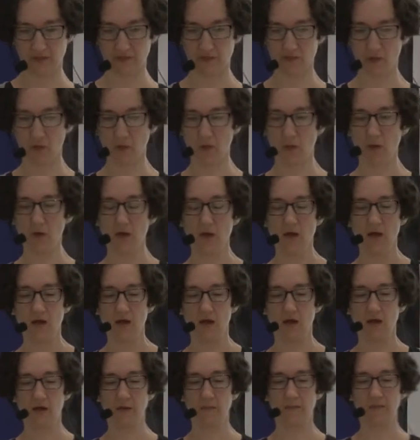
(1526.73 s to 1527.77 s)
So
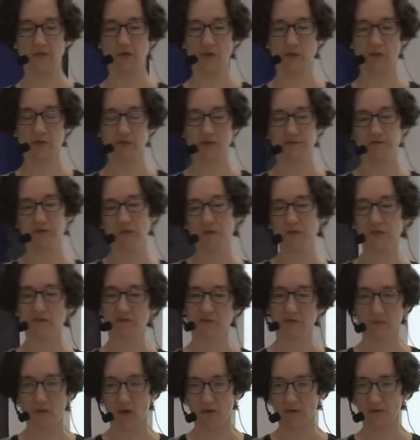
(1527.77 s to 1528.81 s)
there was a few
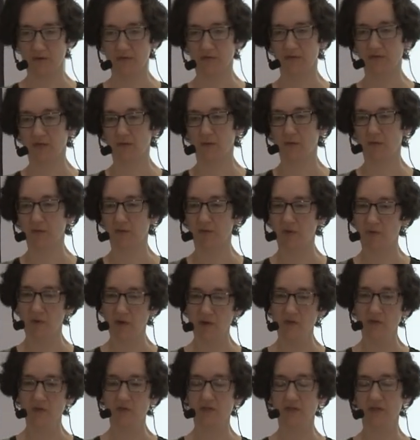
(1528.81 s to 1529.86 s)
different models that were
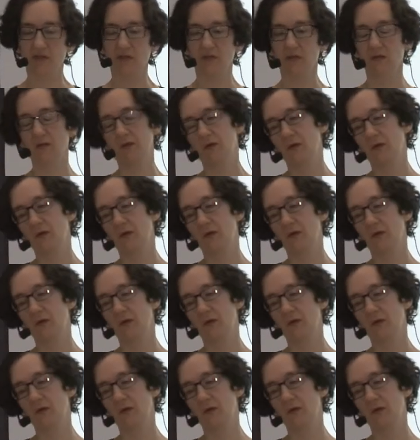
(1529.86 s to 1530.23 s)
proposed that